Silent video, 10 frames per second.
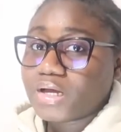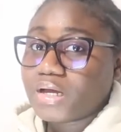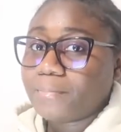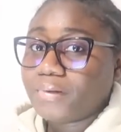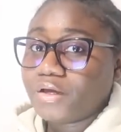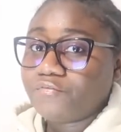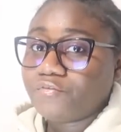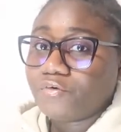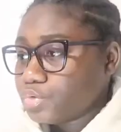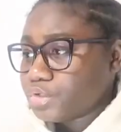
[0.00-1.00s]
applied
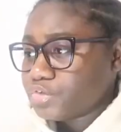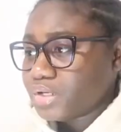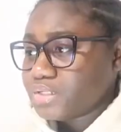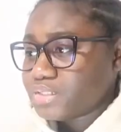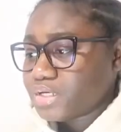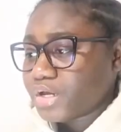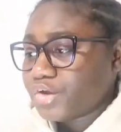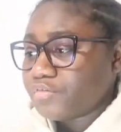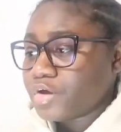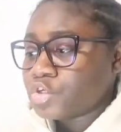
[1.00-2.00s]
for, they usually say that
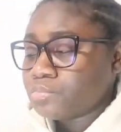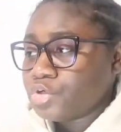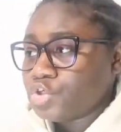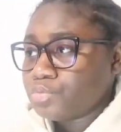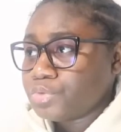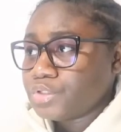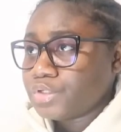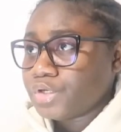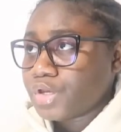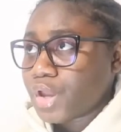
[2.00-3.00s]
your resume should
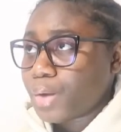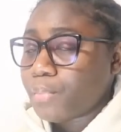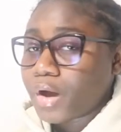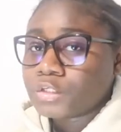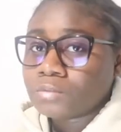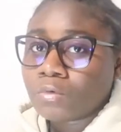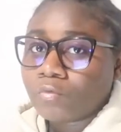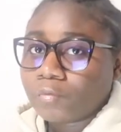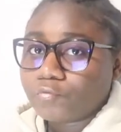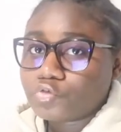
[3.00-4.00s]
be a maximum
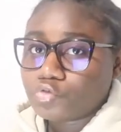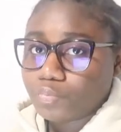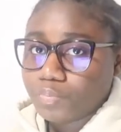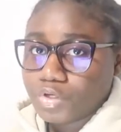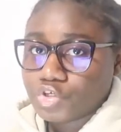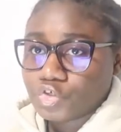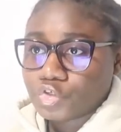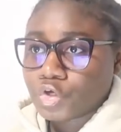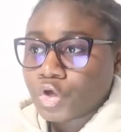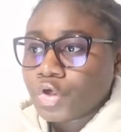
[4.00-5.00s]
of 2 pages.
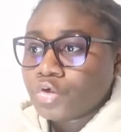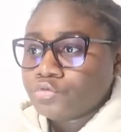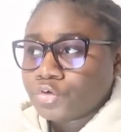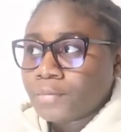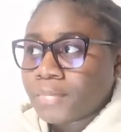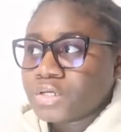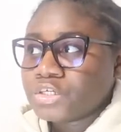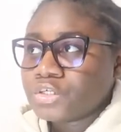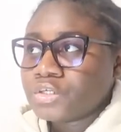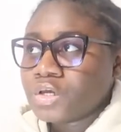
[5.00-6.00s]
So
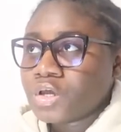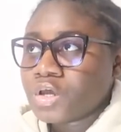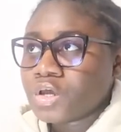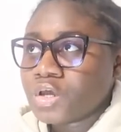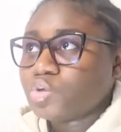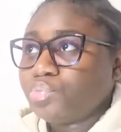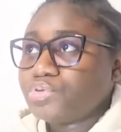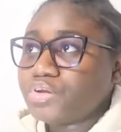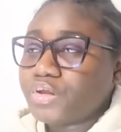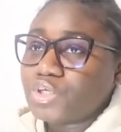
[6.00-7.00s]
imagine to put
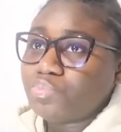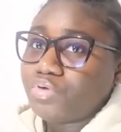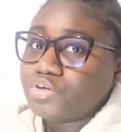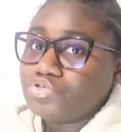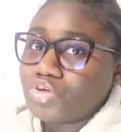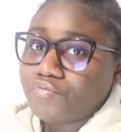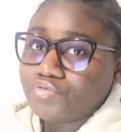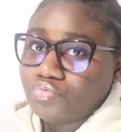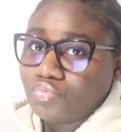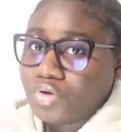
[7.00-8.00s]
all the experience you have
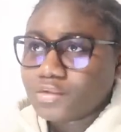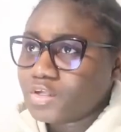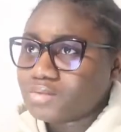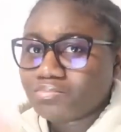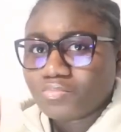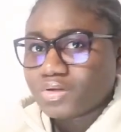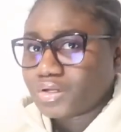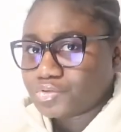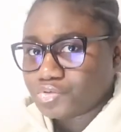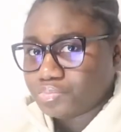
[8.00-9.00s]
in the world, it's going to be more
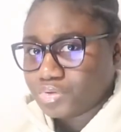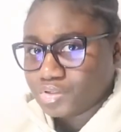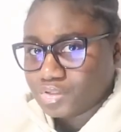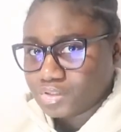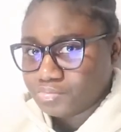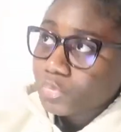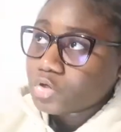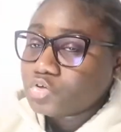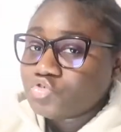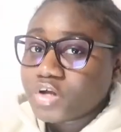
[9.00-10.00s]
than 2 pages.
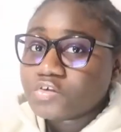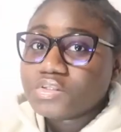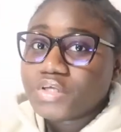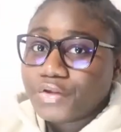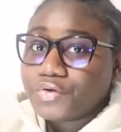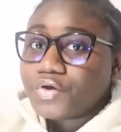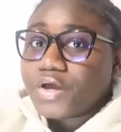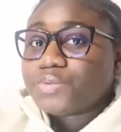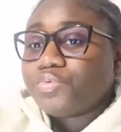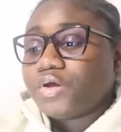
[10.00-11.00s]
So try to tailor your
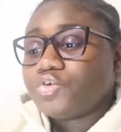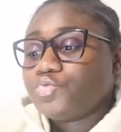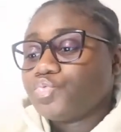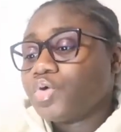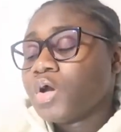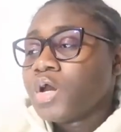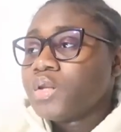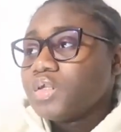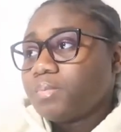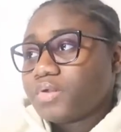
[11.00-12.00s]
experience to
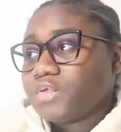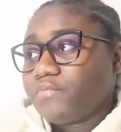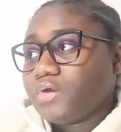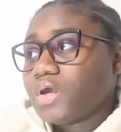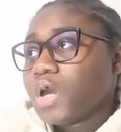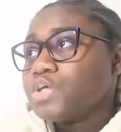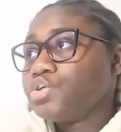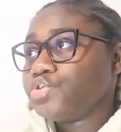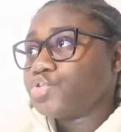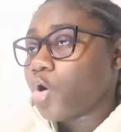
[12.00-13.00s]
the specific
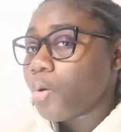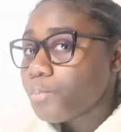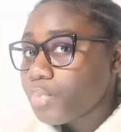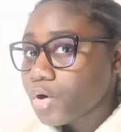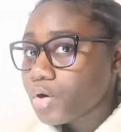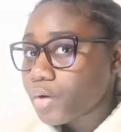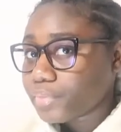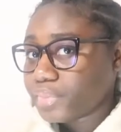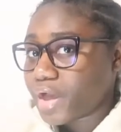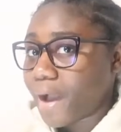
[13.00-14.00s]
job
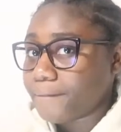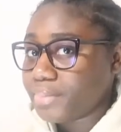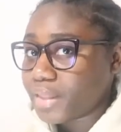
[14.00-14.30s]
that